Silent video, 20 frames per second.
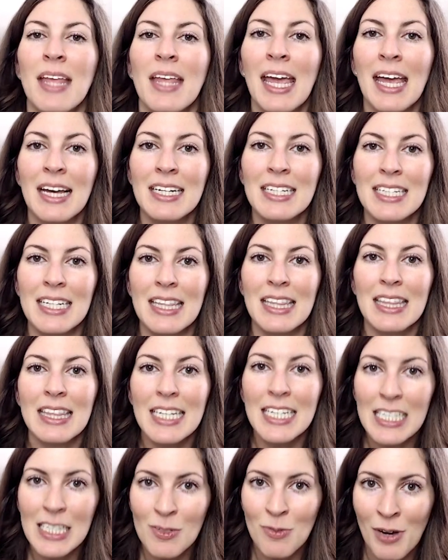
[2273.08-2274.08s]
And
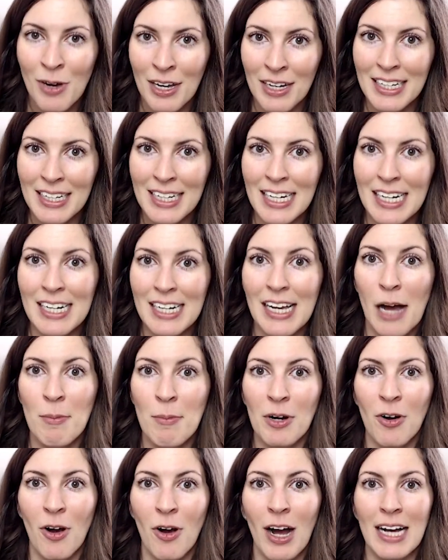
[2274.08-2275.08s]
this one can come
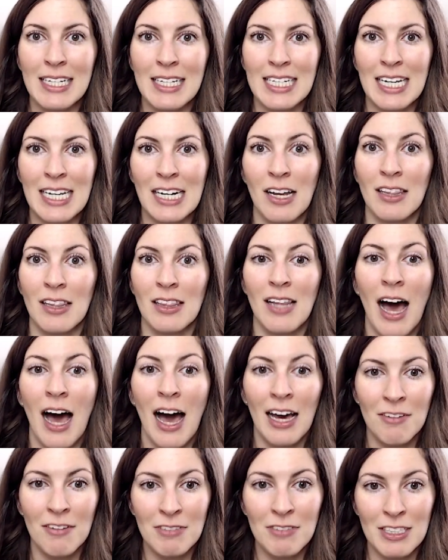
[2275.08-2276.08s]
across in a
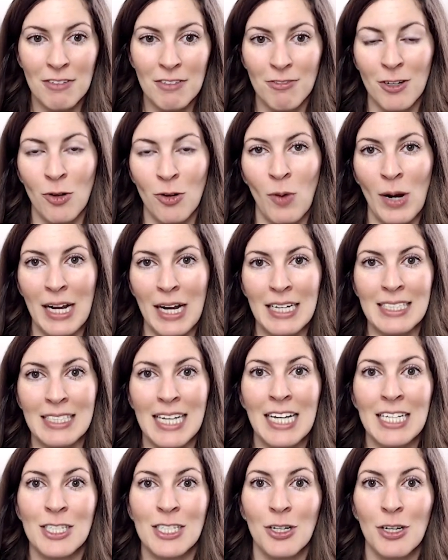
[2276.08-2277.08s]
lot of different ways
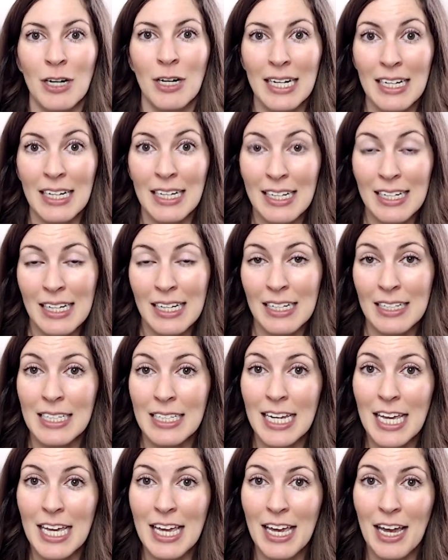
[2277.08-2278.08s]
as you're
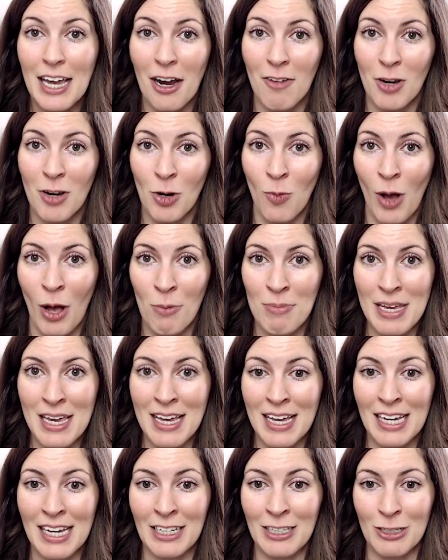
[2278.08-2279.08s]
taking care of your well
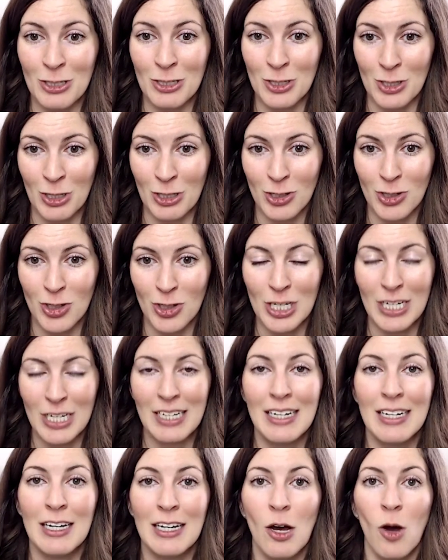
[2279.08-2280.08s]
being in your search.
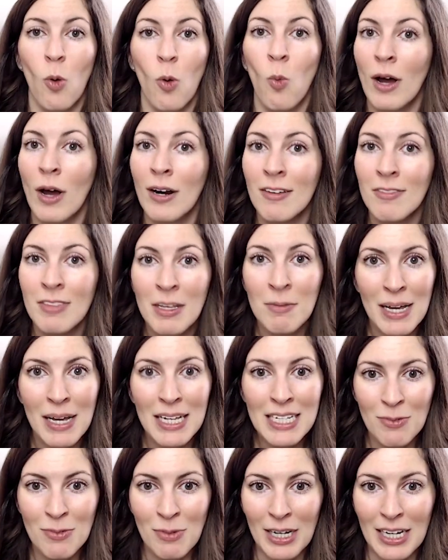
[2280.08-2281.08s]
One of the
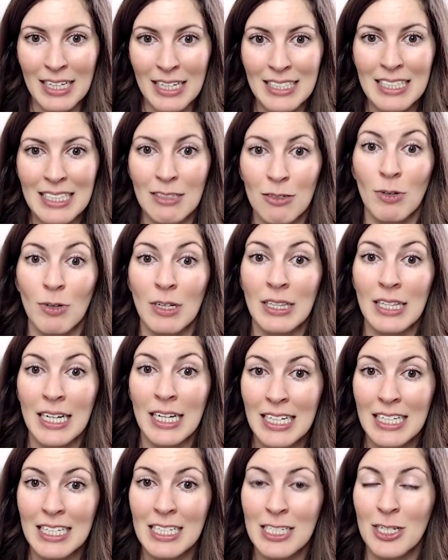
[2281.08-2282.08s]
best ways
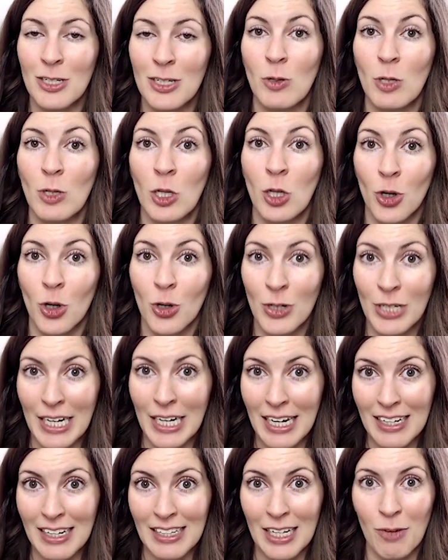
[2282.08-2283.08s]
related to
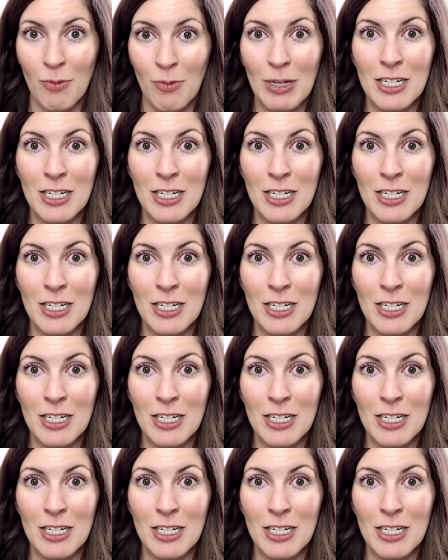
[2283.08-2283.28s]
learning, like we